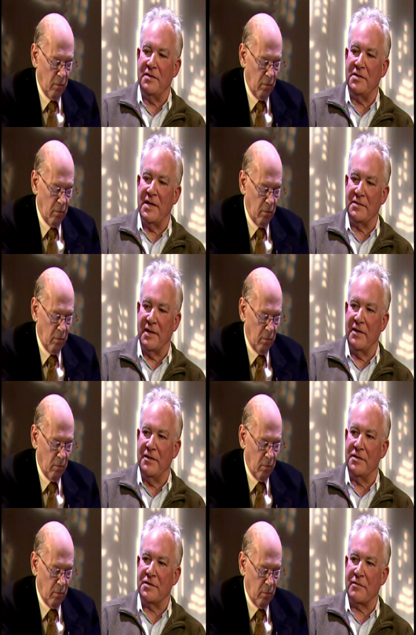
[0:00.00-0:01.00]
Speaker 1: me and said, "Gee, this
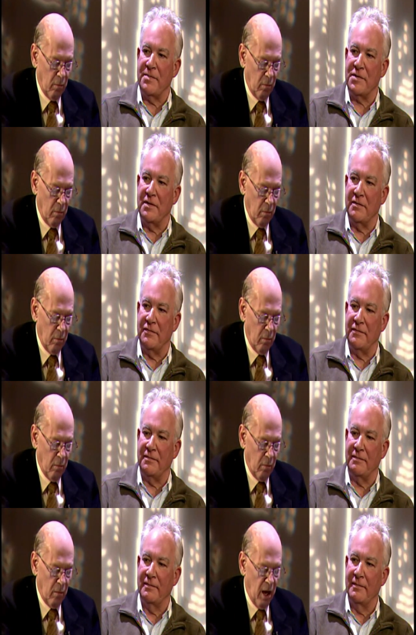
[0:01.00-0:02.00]
sounds like your
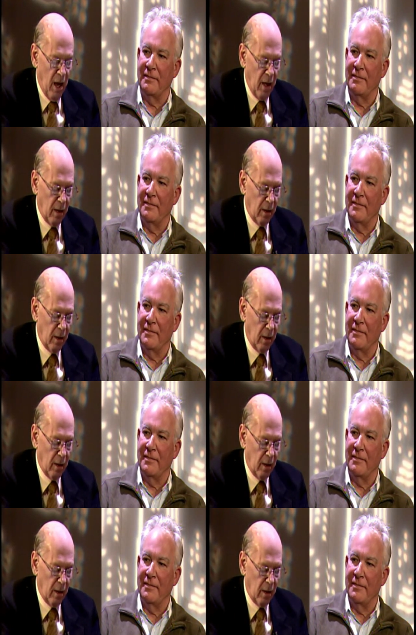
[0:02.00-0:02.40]
description of."